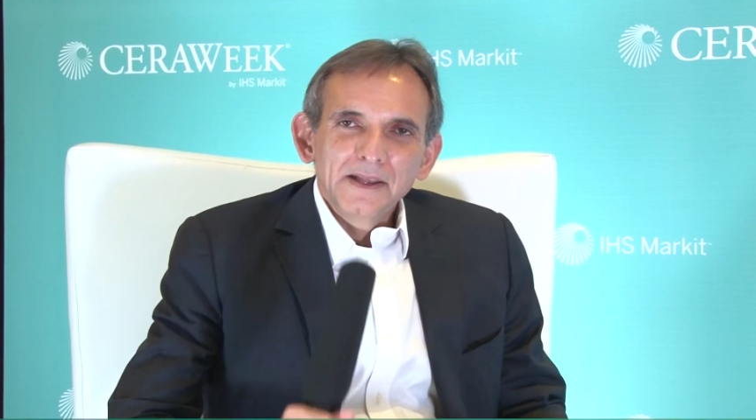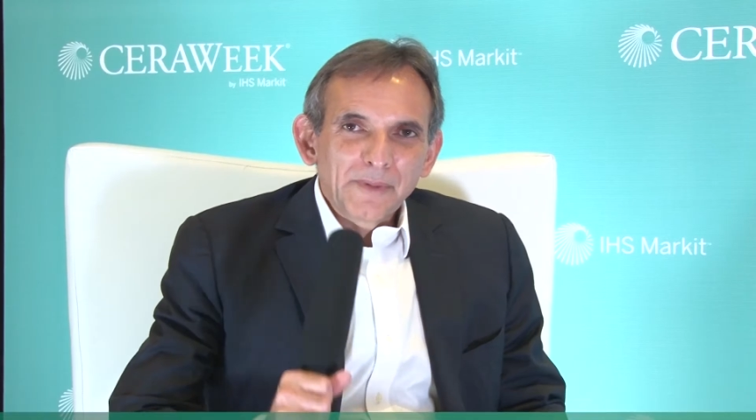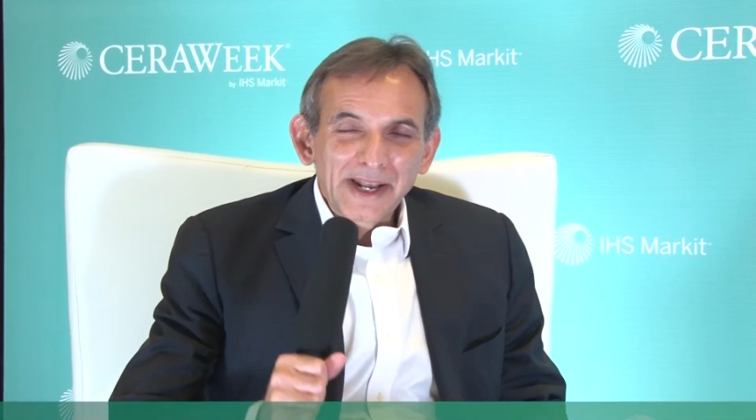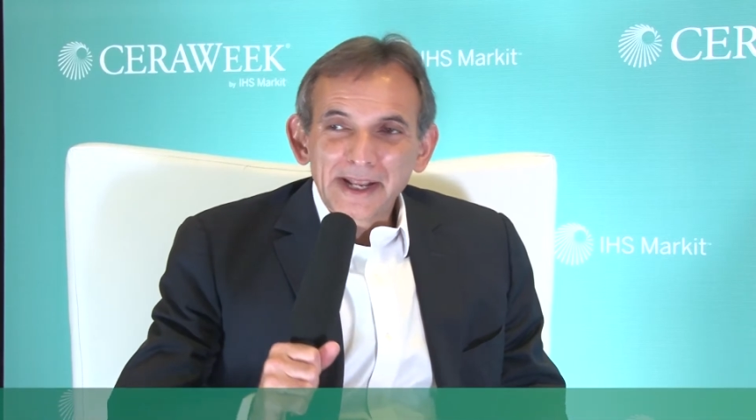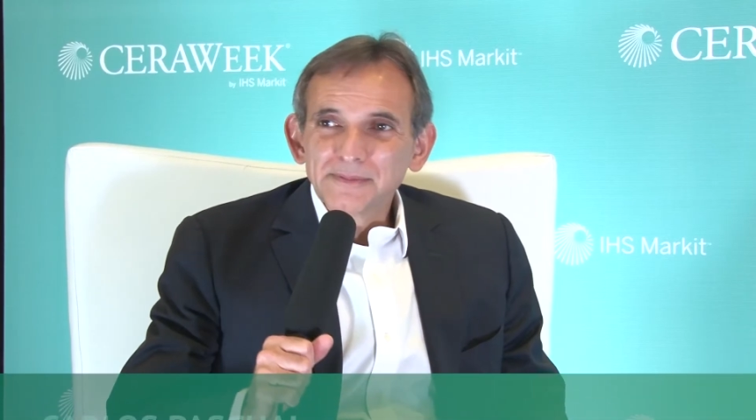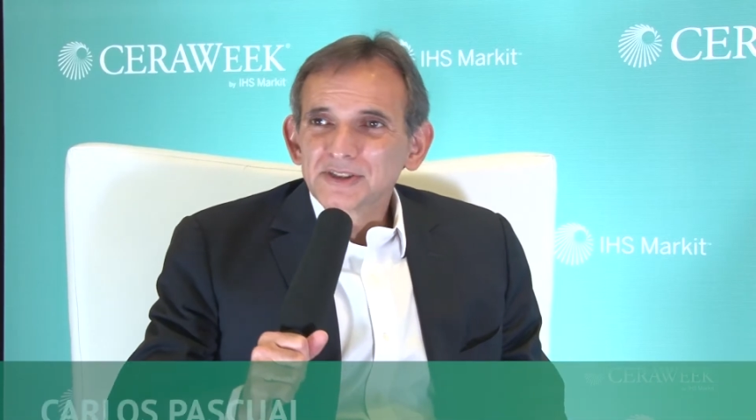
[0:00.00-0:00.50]

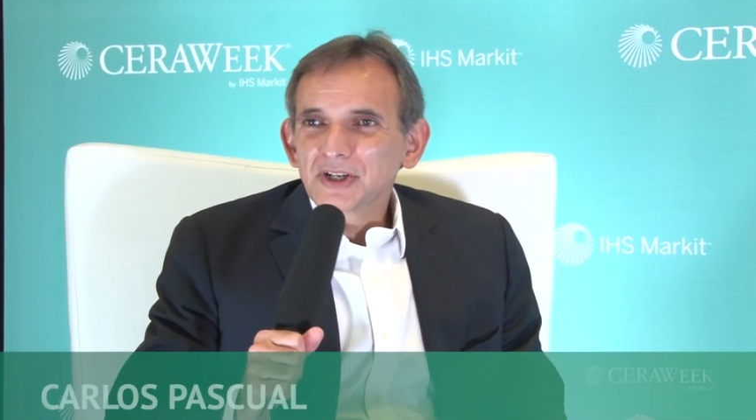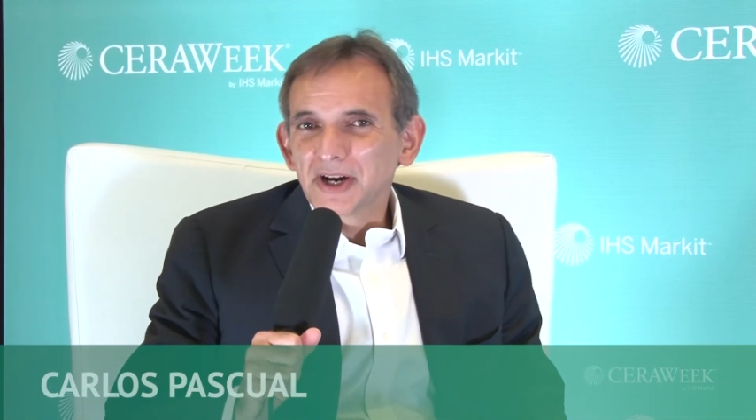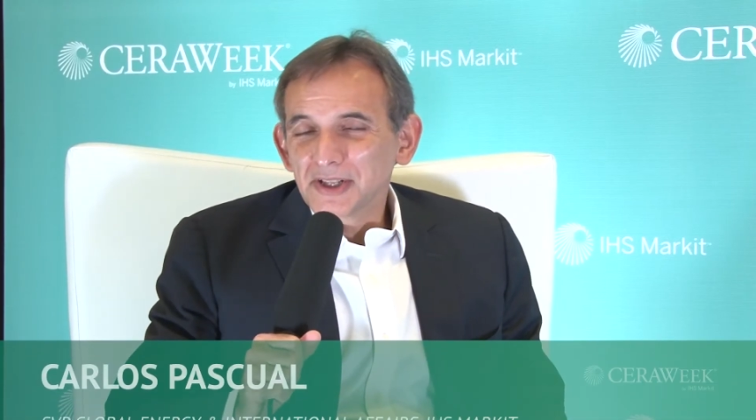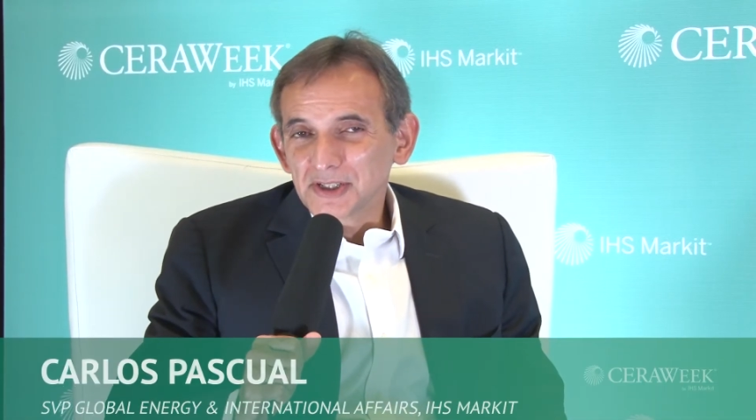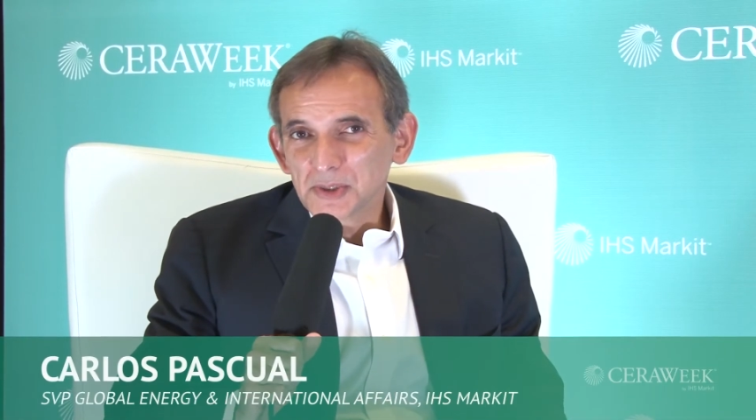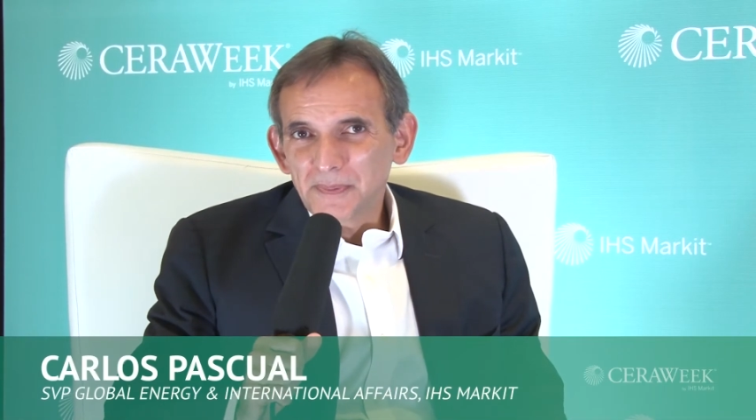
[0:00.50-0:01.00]
My name is
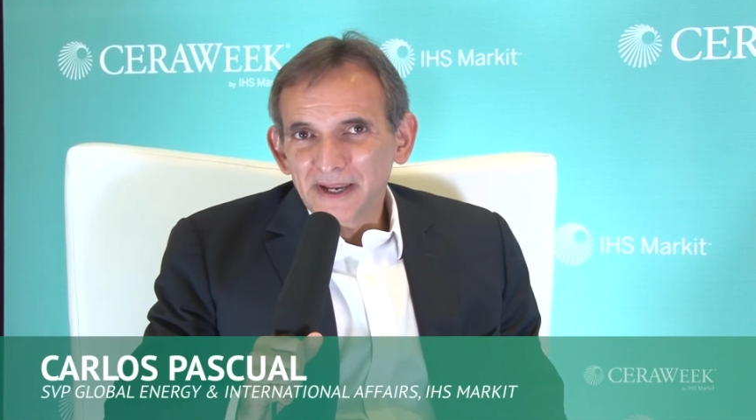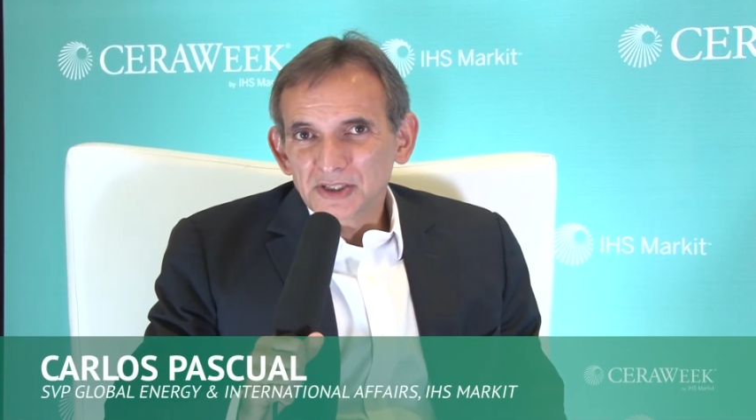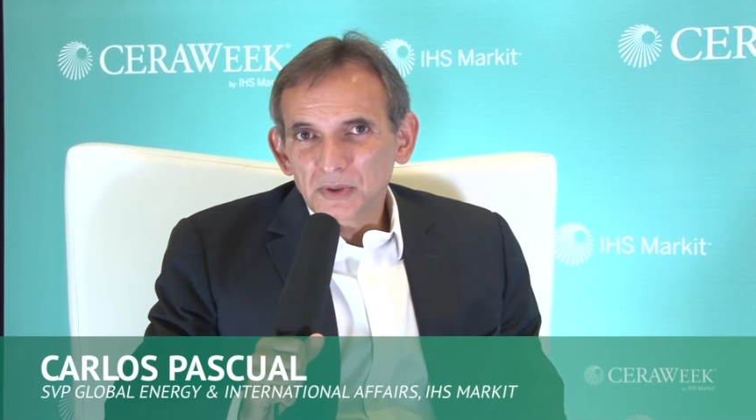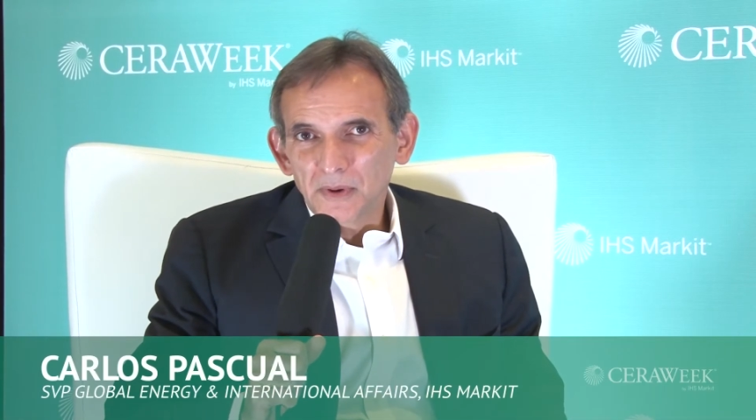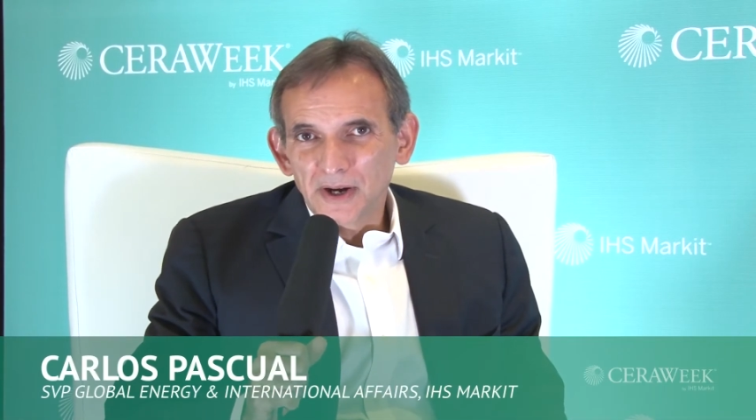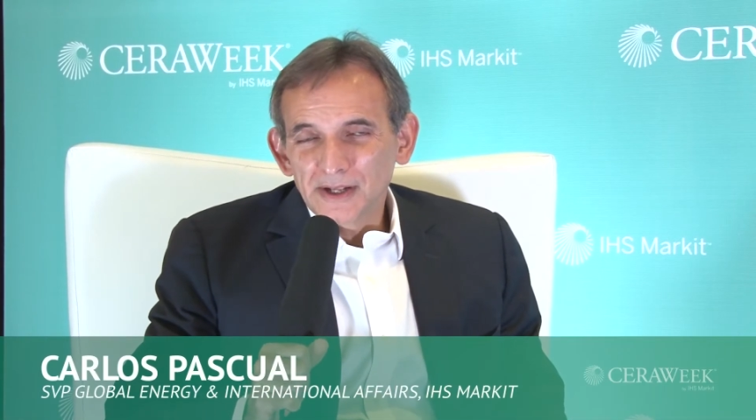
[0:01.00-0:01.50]
Carlos
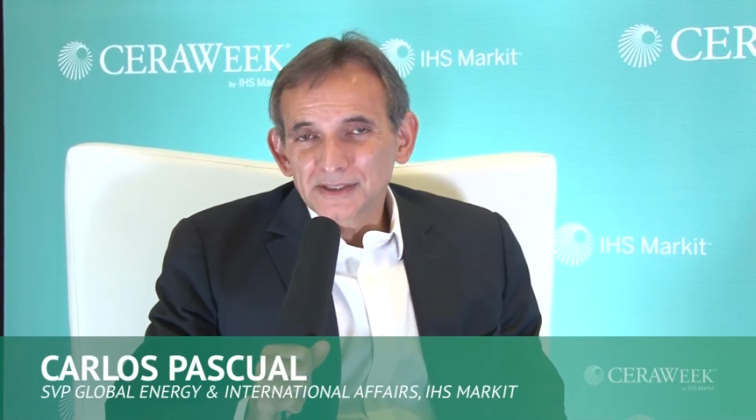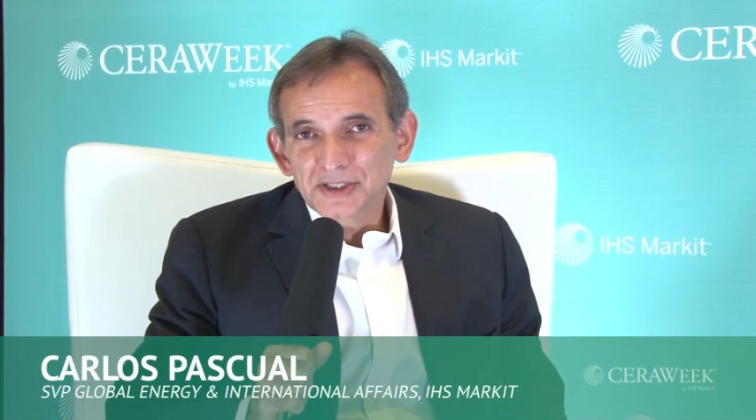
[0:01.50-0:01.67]
Pascual,